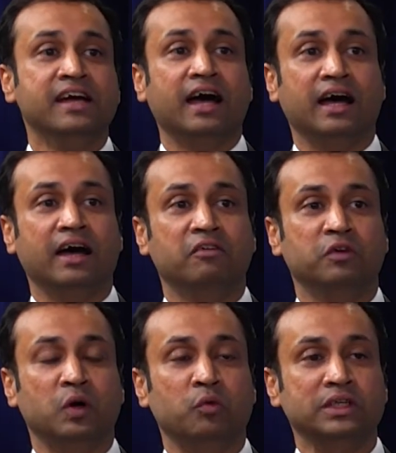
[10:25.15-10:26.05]

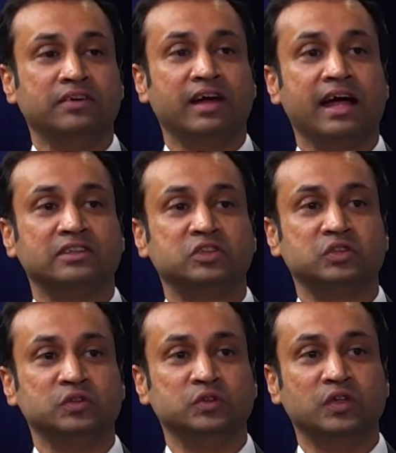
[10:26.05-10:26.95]
With regards
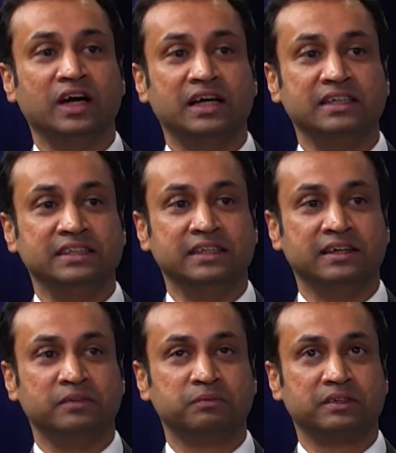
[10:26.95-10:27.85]

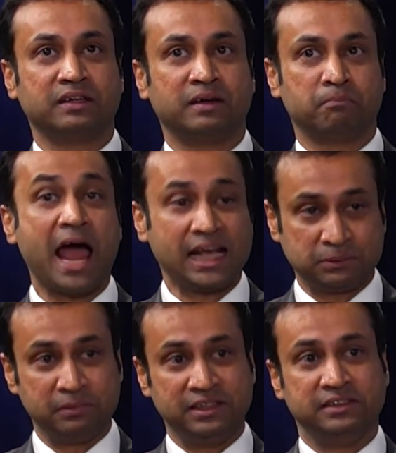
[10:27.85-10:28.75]
to
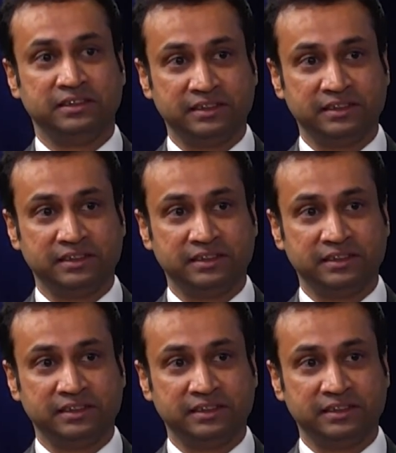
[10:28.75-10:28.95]
plasma.